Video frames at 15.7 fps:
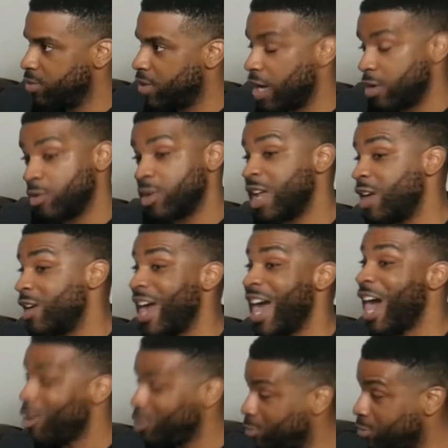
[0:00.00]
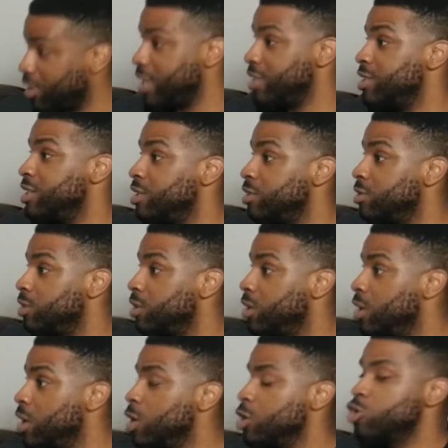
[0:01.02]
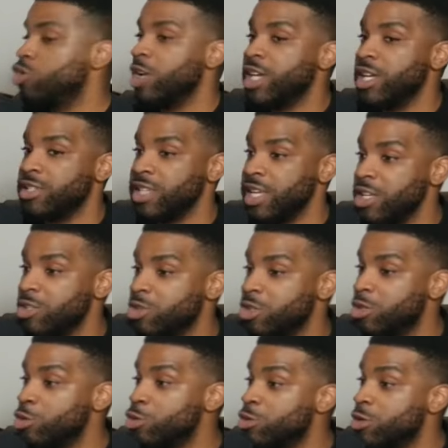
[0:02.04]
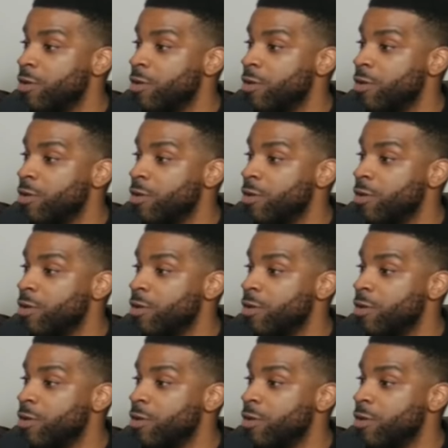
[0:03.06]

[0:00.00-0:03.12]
I don't care how you slice it. Drake has introduced